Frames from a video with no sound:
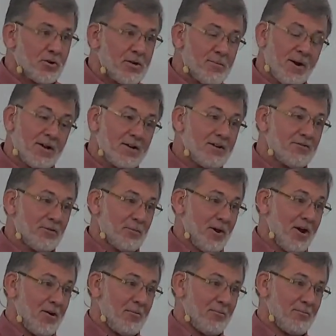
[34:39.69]
he might need some
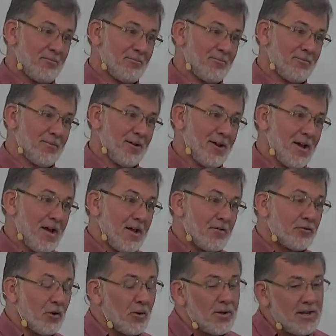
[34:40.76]
help.
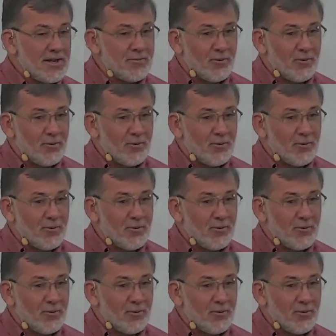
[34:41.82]
So he